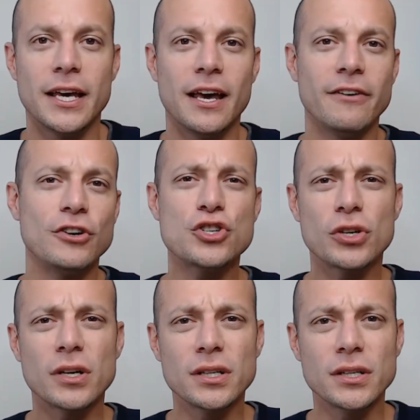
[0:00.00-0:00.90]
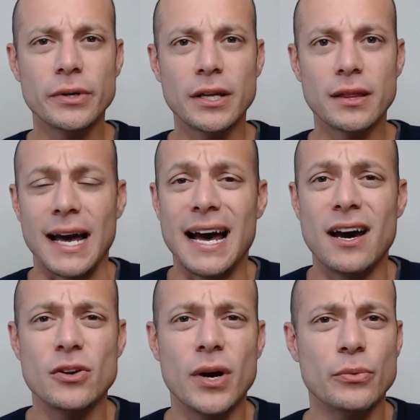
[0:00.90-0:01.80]
If you're struggling with
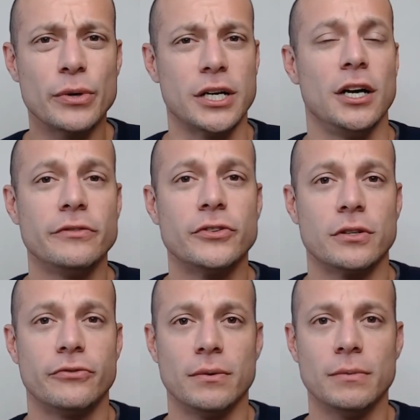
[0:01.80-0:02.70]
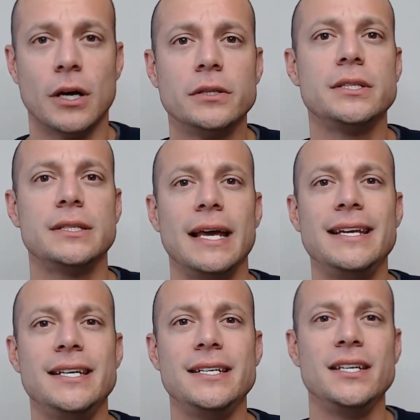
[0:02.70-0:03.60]
how do I recover from all these
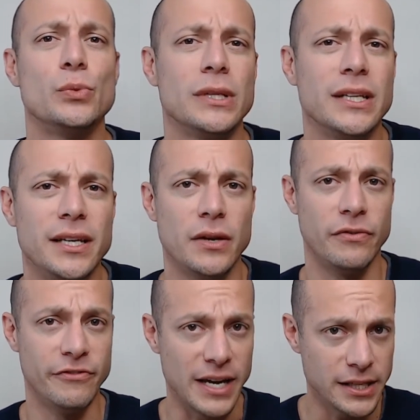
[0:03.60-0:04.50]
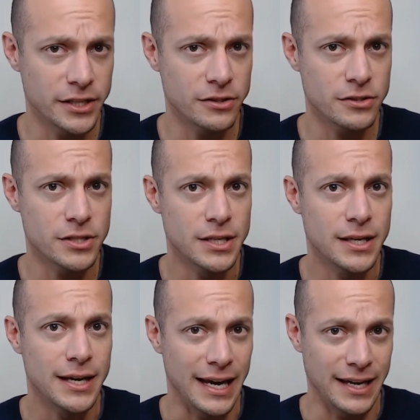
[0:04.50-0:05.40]
ADD related failures
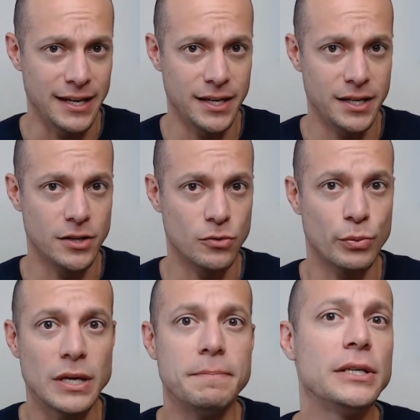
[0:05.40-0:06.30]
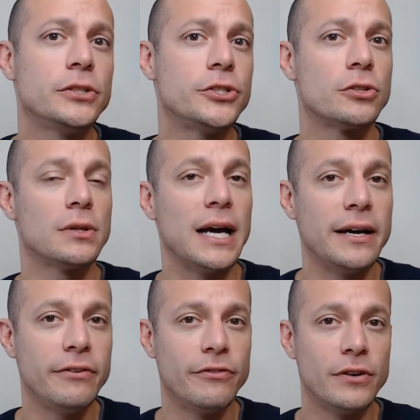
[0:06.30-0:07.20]
and rebuild your
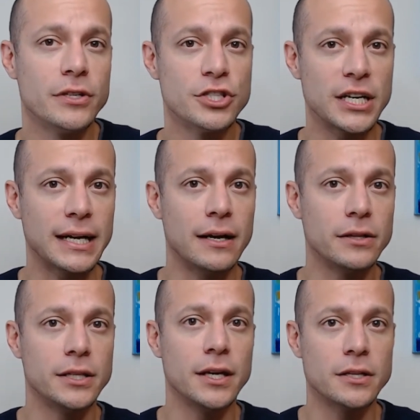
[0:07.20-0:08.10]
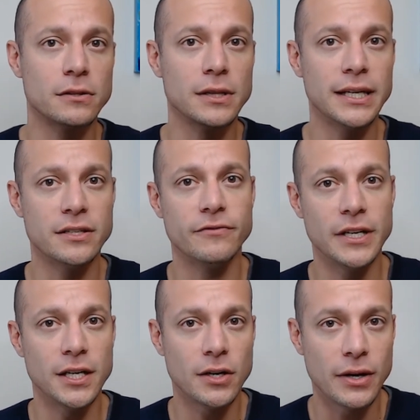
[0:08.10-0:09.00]
life, check out the other linked
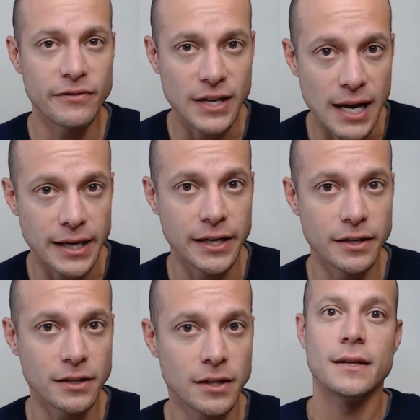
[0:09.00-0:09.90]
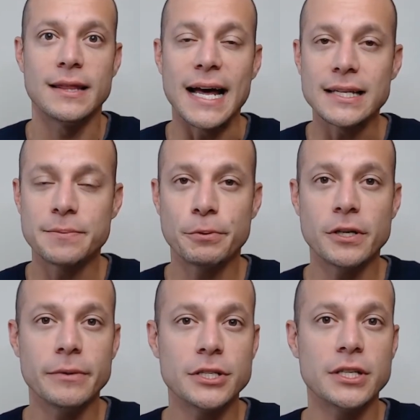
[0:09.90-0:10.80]
video I've got here. That's pretty
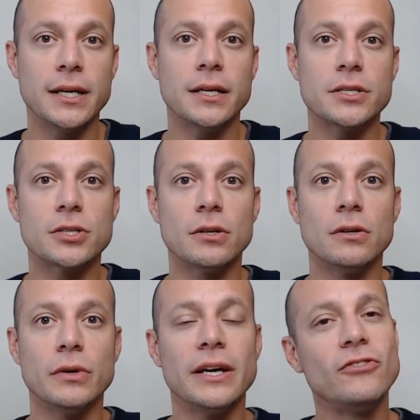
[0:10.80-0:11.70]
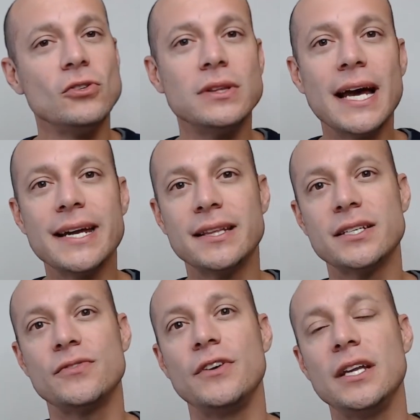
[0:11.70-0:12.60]
much it. So if you like
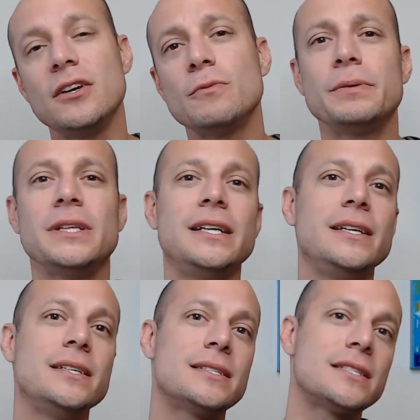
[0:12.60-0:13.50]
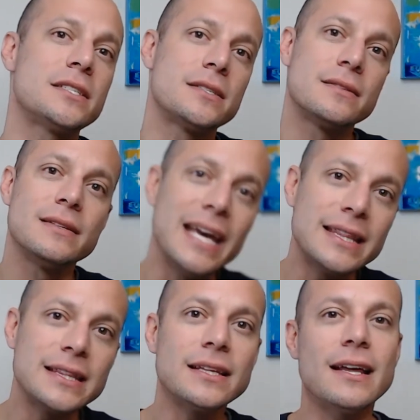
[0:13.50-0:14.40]
this video, please
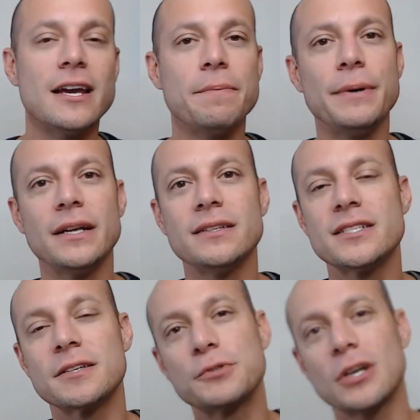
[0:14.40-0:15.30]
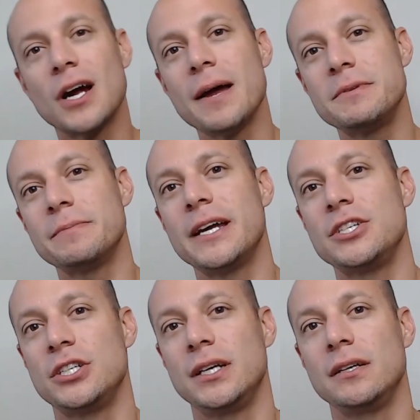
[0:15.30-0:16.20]
hit the like button, subscribe to my
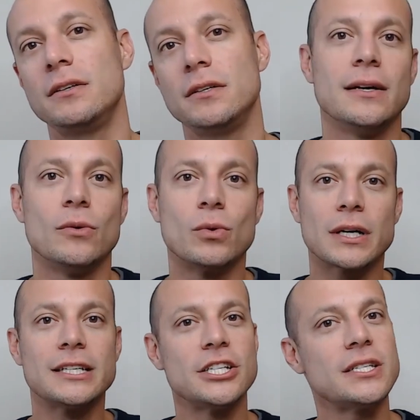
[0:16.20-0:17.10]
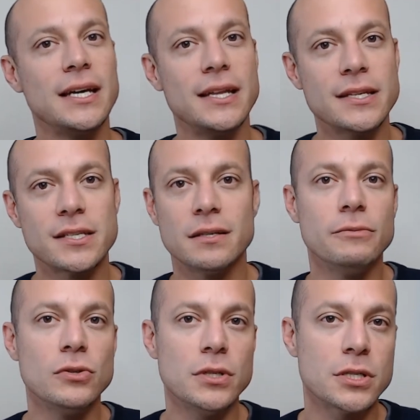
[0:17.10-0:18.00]
channel. We're just getting this
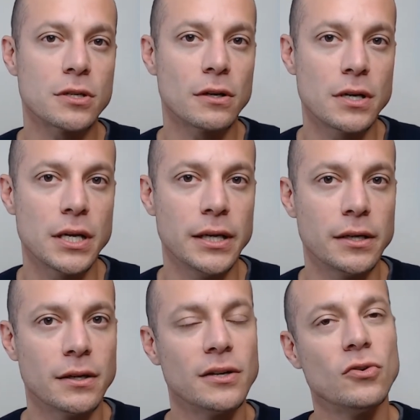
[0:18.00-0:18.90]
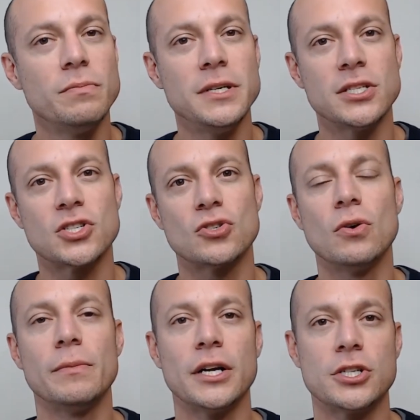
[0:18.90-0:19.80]
community started here, and it would mean so
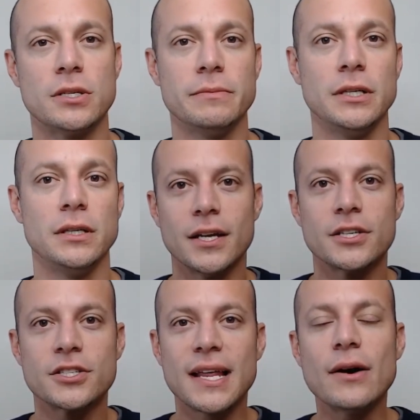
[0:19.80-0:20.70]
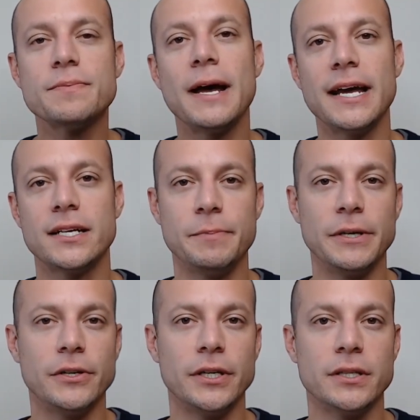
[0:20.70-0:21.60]
much to me. So that was my
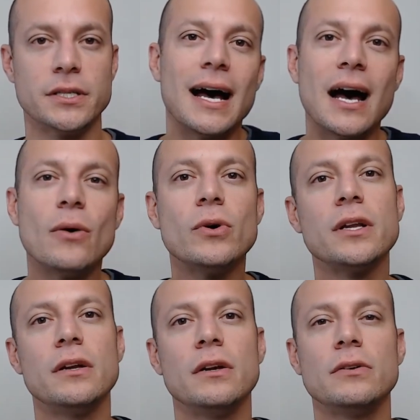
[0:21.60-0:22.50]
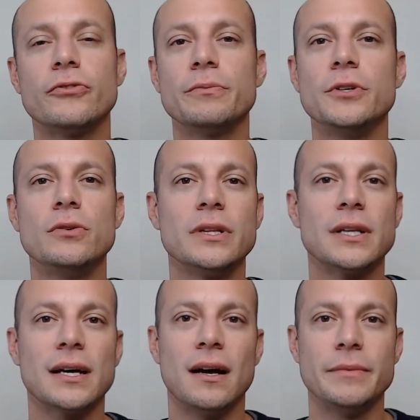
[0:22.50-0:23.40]
experience. I want to know from you in the
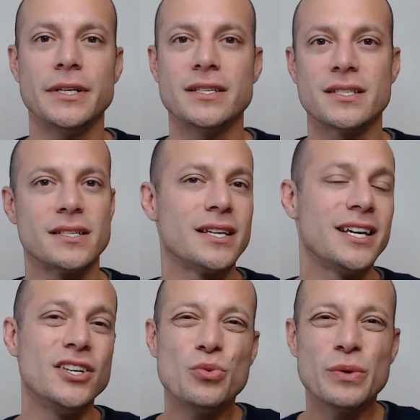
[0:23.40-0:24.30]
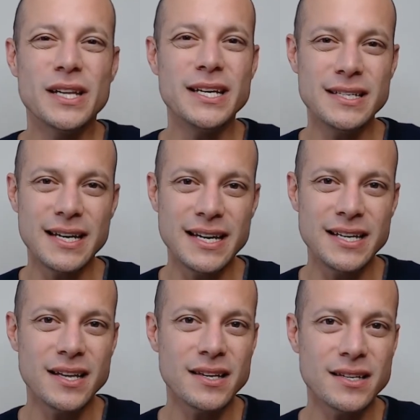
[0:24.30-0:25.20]
comments, can you relate to
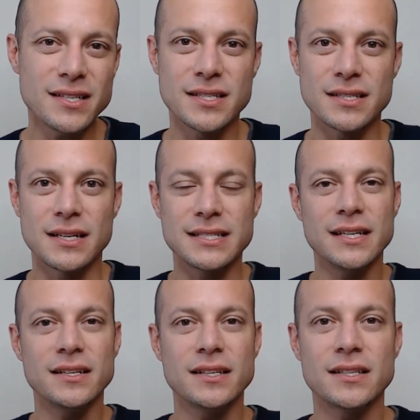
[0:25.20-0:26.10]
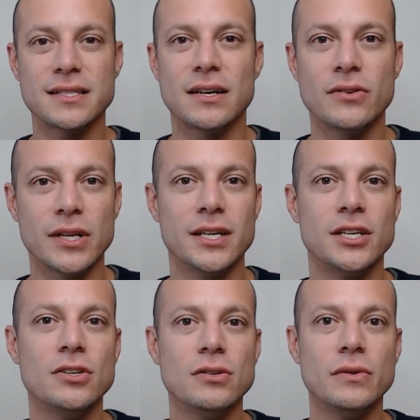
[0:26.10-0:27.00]
any of this? Is any of this sound like
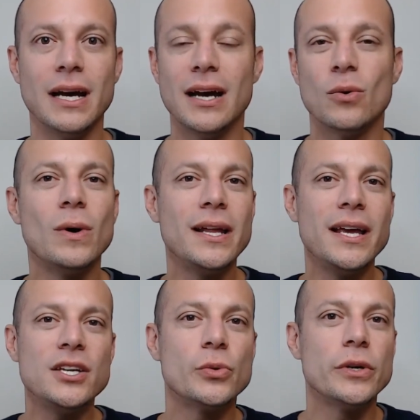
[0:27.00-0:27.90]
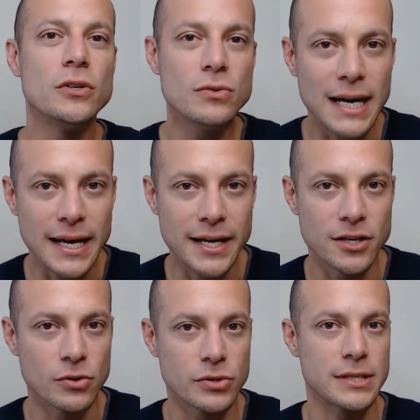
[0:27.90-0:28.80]
you? What age were you
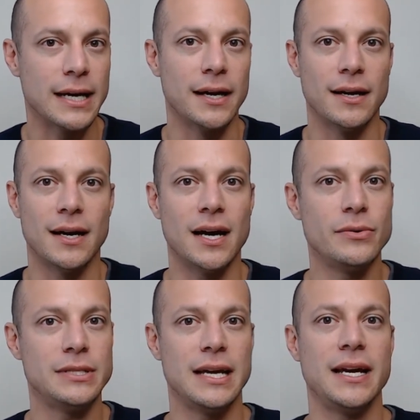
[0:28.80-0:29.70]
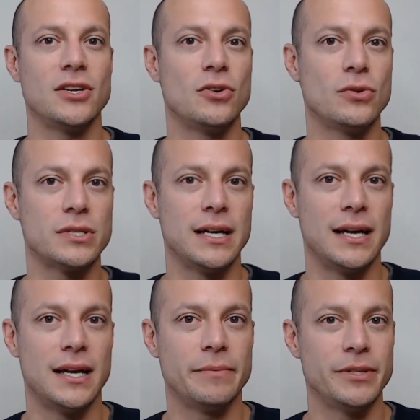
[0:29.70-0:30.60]
diagnosed at? I was diagnosed
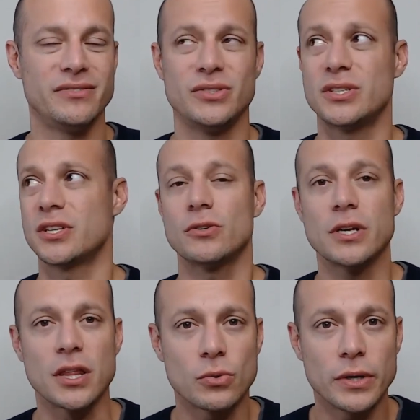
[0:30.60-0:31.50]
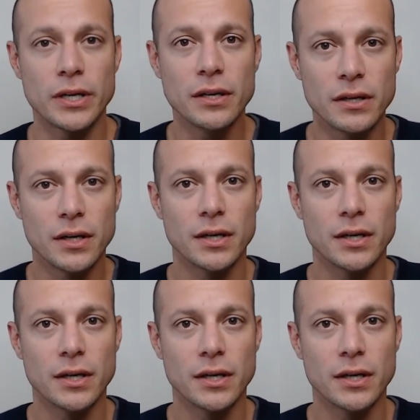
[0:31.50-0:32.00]
at, I believe it was 33.